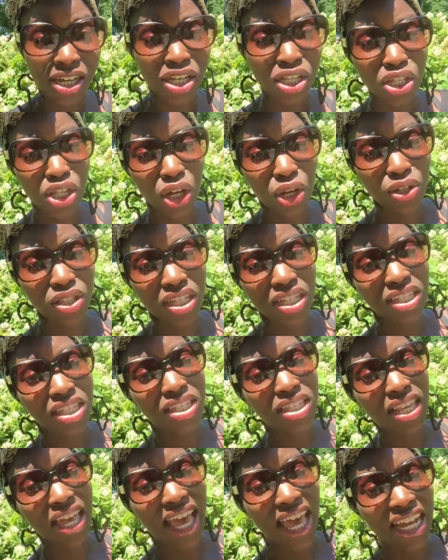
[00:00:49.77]
So this
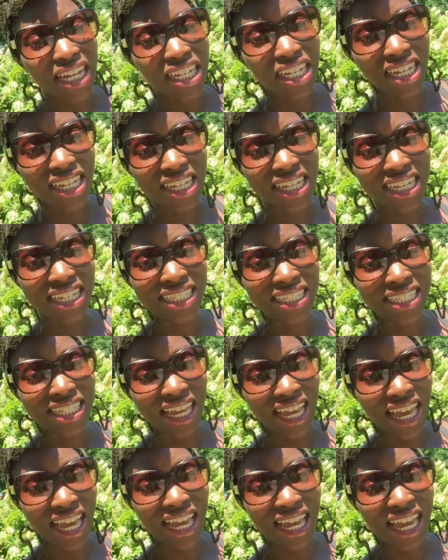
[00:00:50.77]
is actually
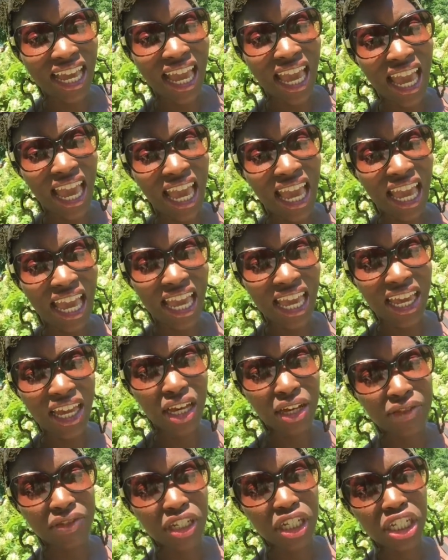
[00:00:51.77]
day 8
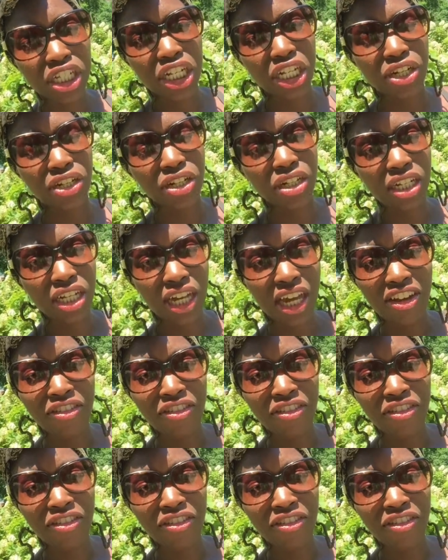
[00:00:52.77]
of the journey.